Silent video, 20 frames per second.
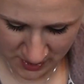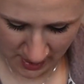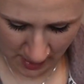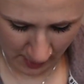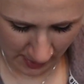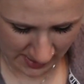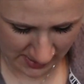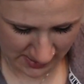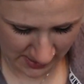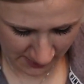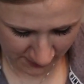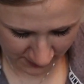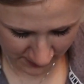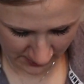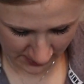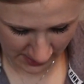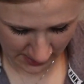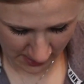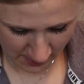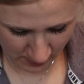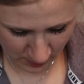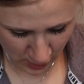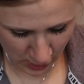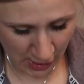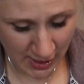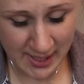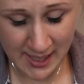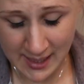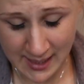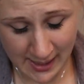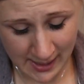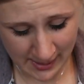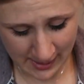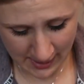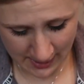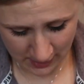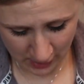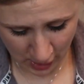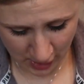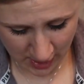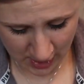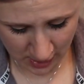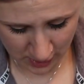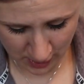so I definitely looking at it and looking